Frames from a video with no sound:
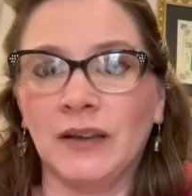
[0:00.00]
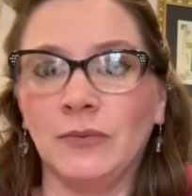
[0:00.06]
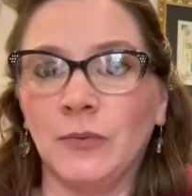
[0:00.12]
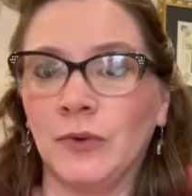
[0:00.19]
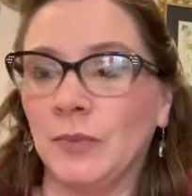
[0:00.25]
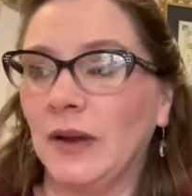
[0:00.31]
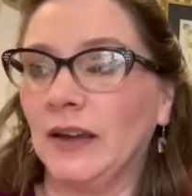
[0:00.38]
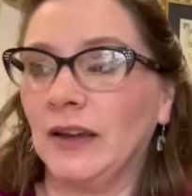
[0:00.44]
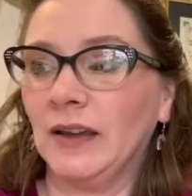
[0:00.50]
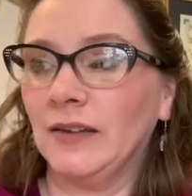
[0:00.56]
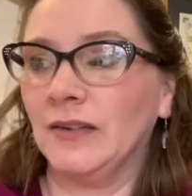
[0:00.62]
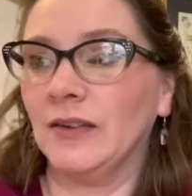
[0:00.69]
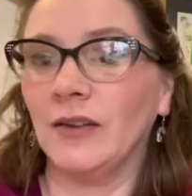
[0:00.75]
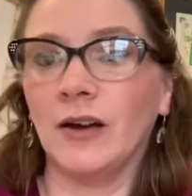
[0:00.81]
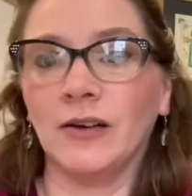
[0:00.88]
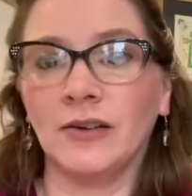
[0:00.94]
with my kids
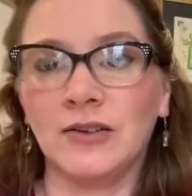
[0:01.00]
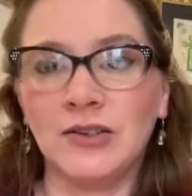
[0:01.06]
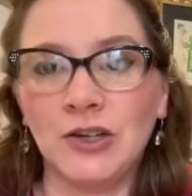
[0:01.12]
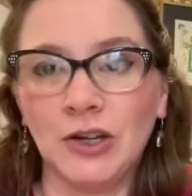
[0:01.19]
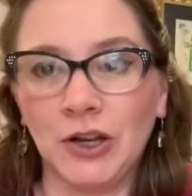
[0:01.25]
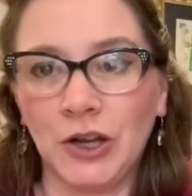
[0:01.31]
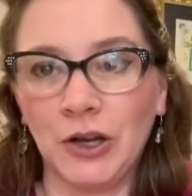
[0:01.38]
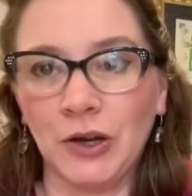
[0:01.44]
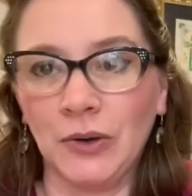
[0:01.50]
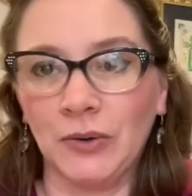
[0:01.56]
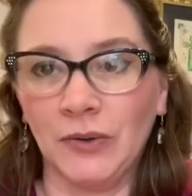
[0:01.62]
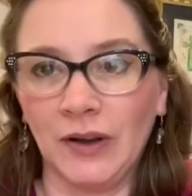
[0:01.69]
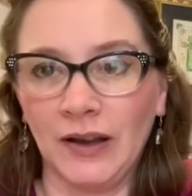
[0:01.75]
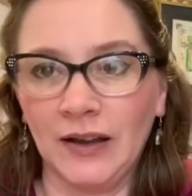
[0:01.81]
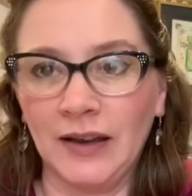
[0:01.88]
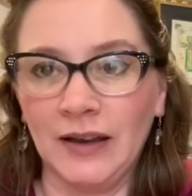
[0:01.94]
in the art studio
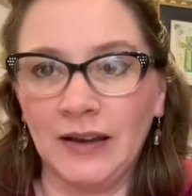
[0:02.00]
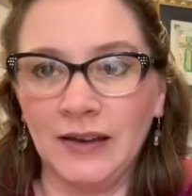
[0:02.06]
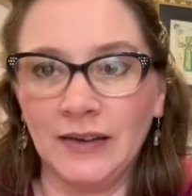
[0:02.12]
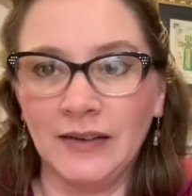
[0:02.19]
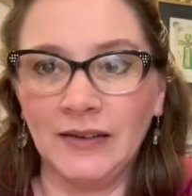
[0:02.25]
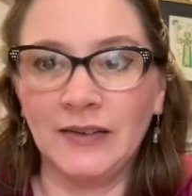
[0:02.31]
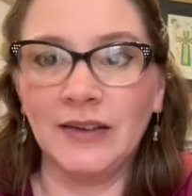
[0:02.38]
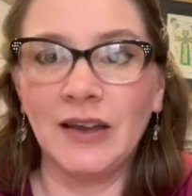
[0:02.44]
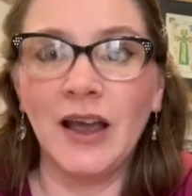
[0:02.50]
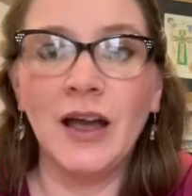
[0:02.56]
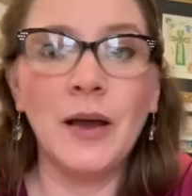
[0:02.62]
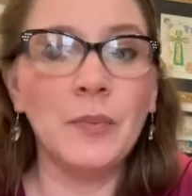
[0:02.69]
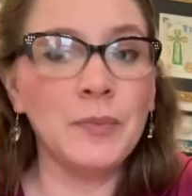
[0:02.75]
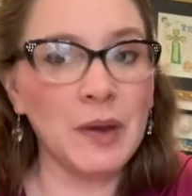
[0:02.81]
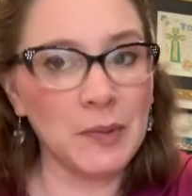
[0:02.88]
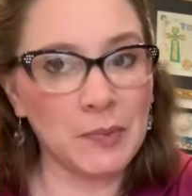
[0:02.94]
is
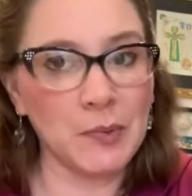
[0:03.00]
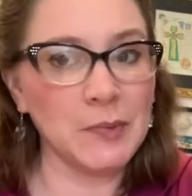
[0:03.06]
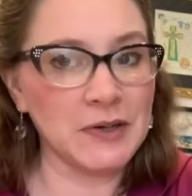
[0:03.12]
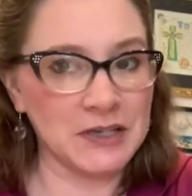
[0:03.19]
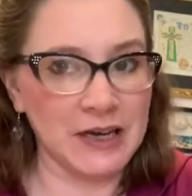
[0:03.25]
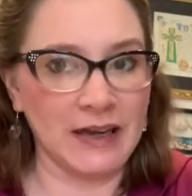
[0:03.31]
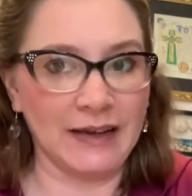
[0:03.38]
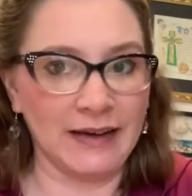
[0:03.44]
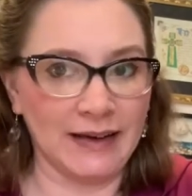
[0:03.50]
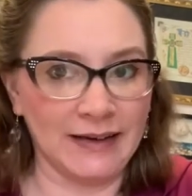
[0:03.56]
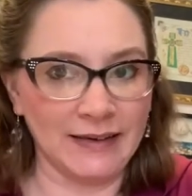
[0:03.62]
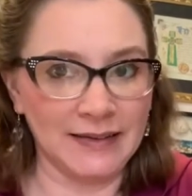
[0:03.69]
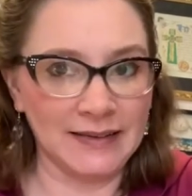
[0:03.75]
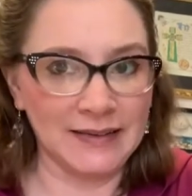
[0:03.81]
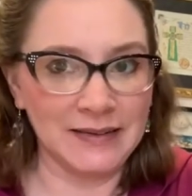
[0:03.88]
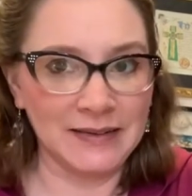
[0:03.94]
paper mache
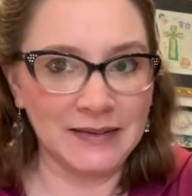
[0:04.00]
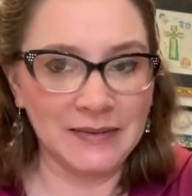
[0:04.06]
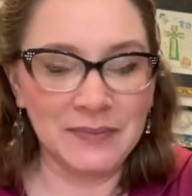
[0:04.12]
eggs.